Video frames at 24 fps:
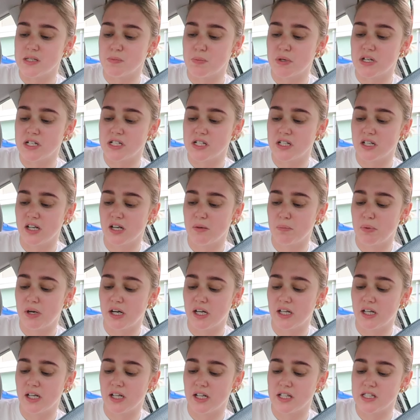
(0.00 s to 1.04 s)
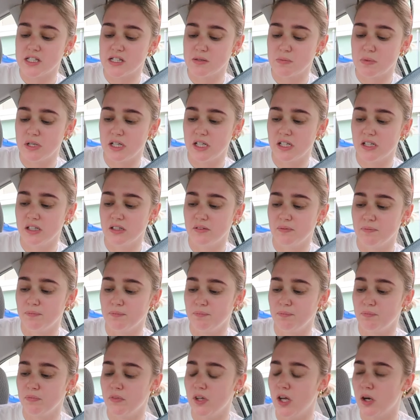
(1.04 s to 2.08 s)
this person gonna park next to me?
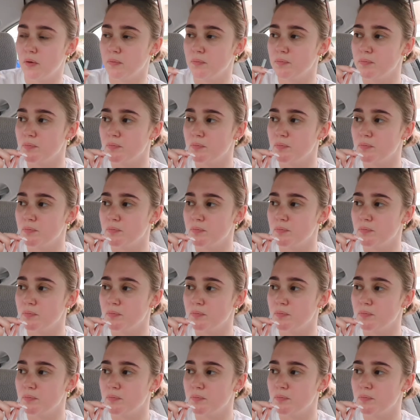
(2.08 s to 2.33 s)
No.